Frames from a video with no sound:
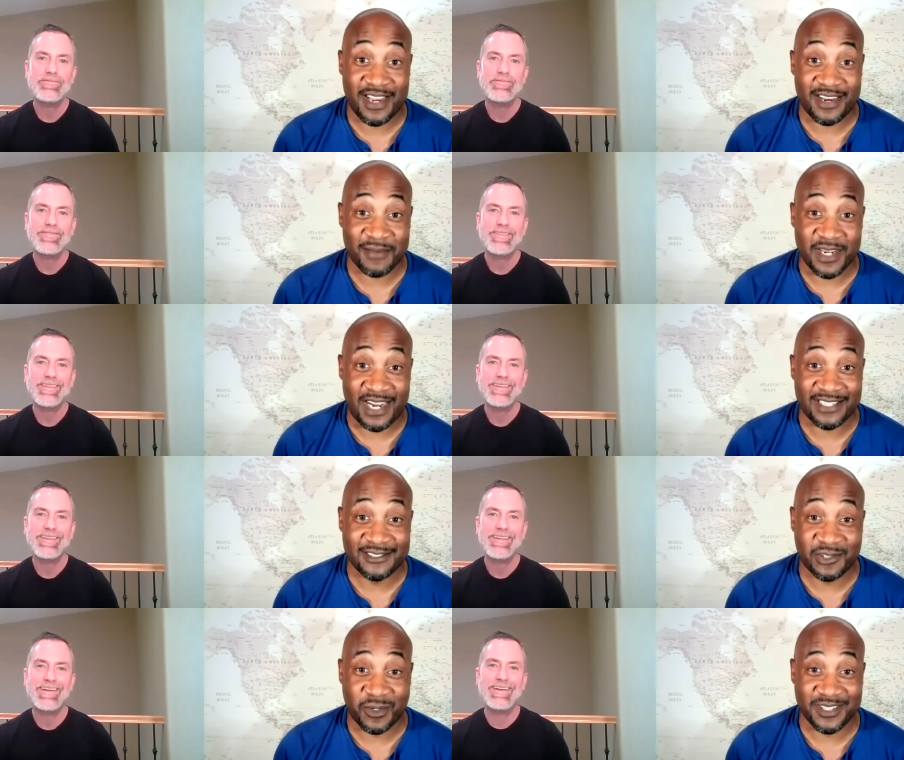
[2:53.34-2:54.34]
Speaker 1: that, man, I
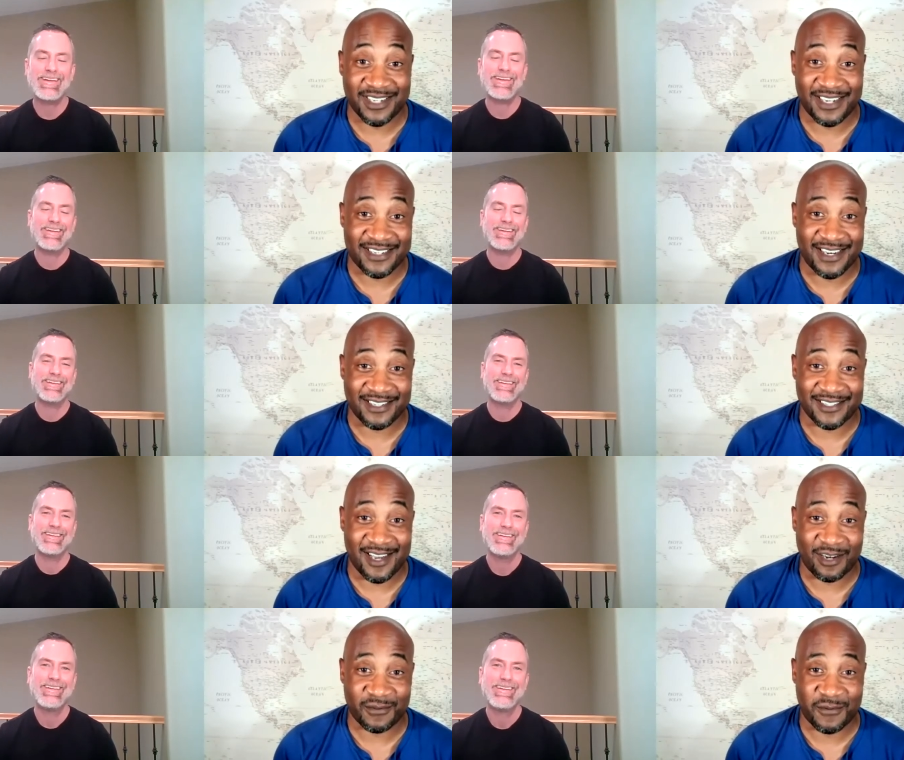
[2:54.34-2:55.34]
enjoyed the heck out of
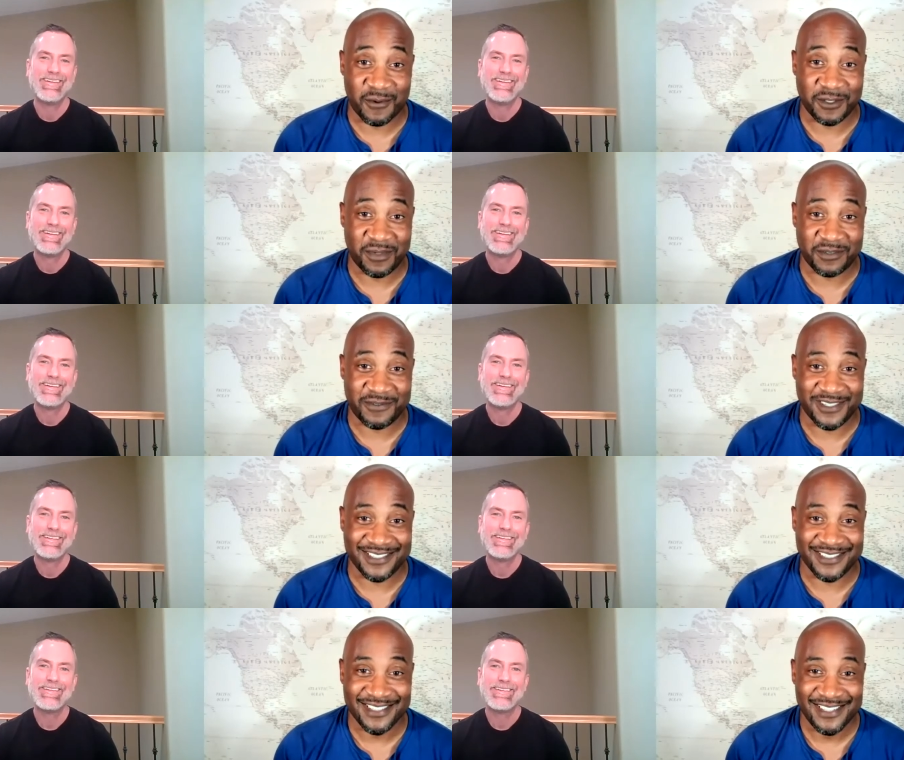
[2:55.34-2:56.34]
Speaker 2: California, my
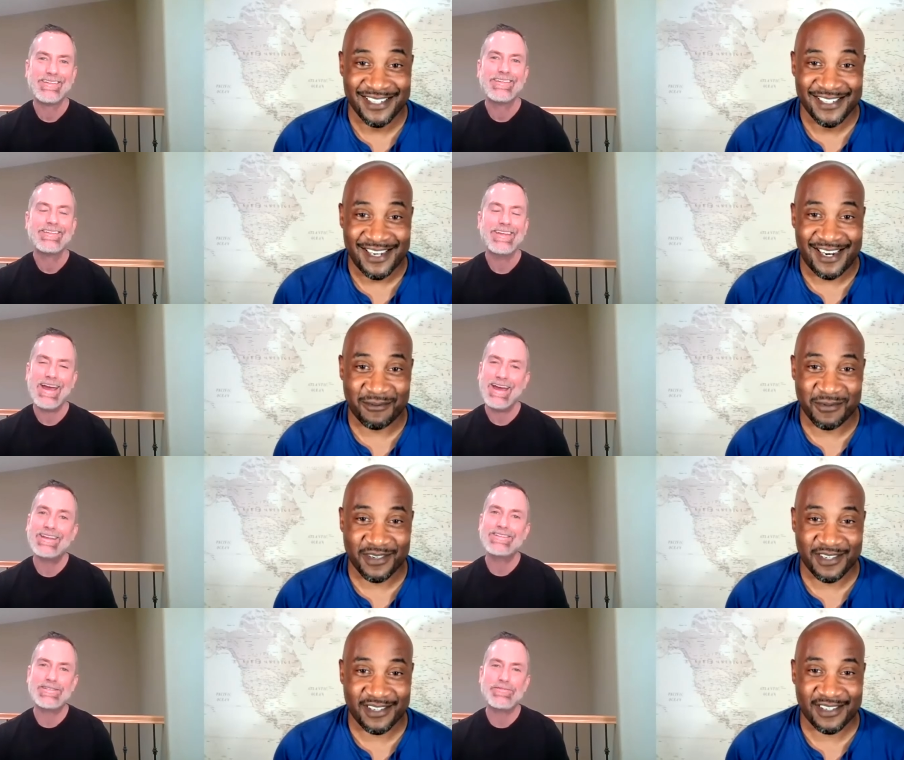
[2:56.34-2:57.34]
friend. Yeah, um,
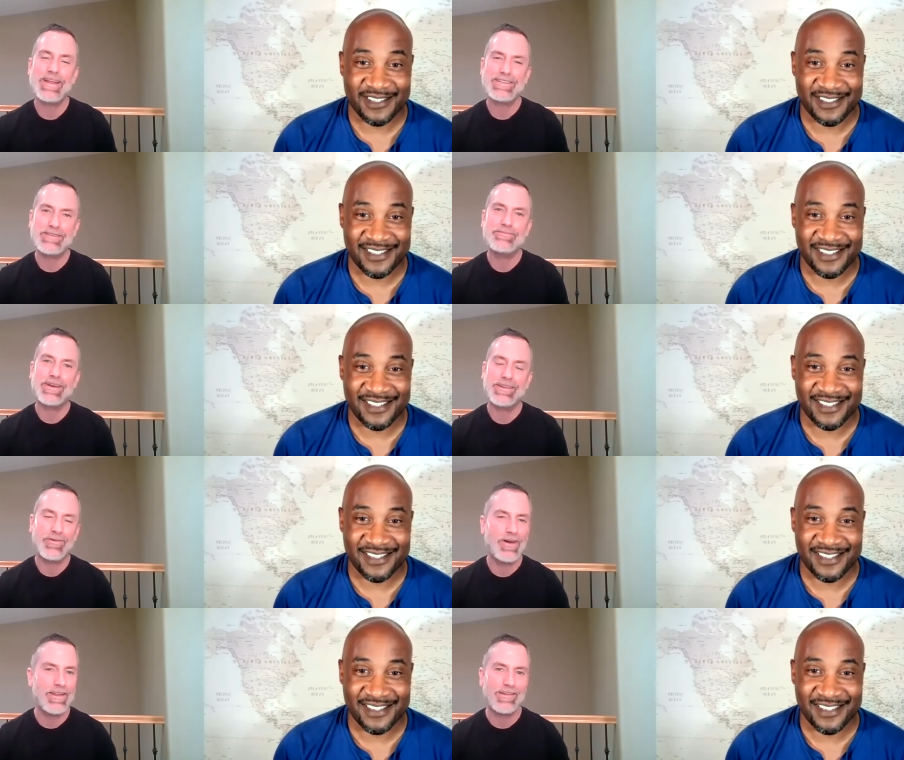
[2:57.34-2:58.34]
it is expensive, but the
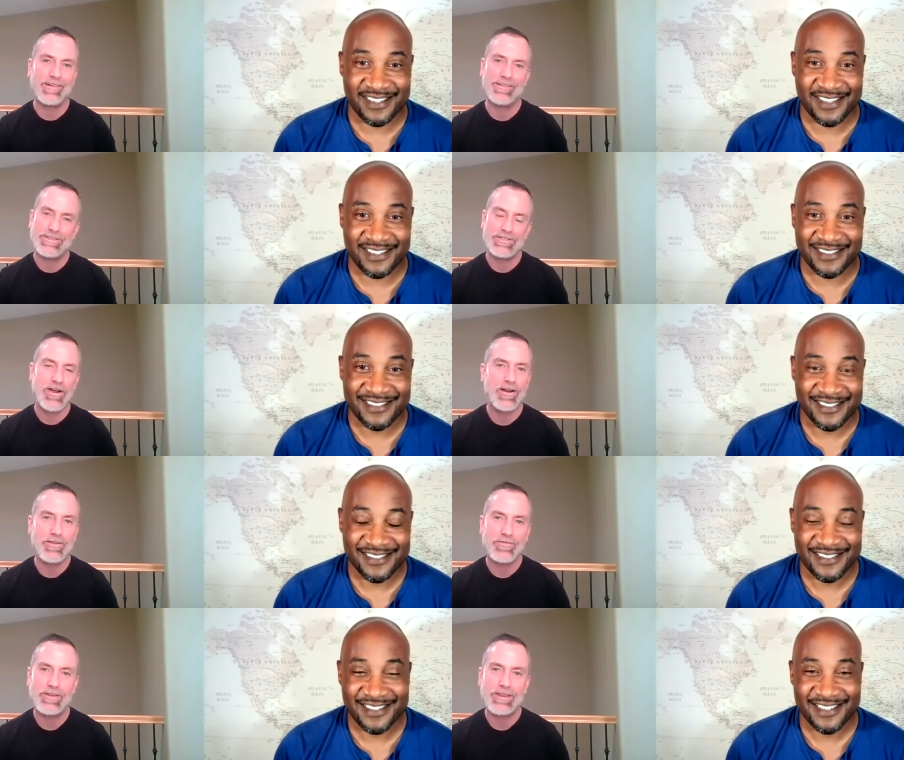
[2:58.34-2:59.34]
weather, the
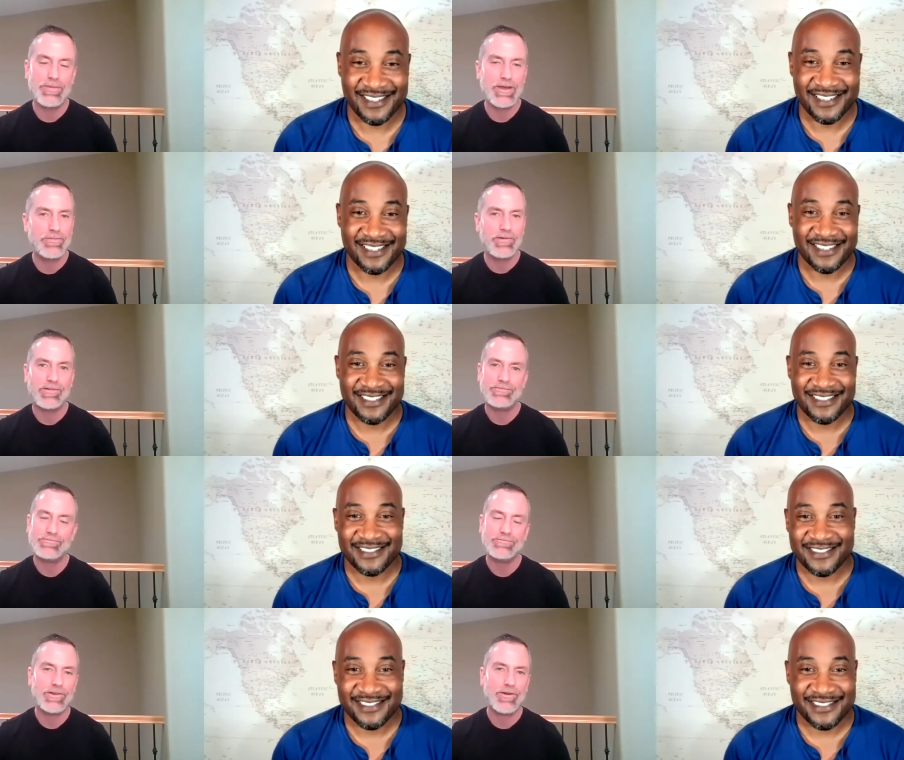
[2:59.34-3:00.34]
geography, the people,
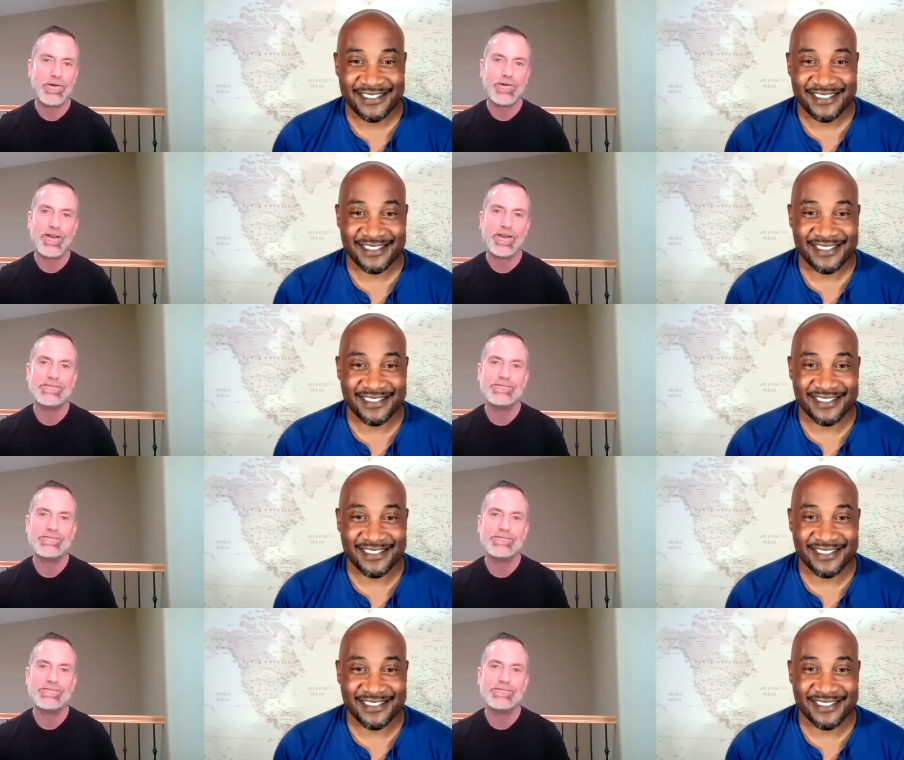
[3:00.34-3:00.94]
they're all great.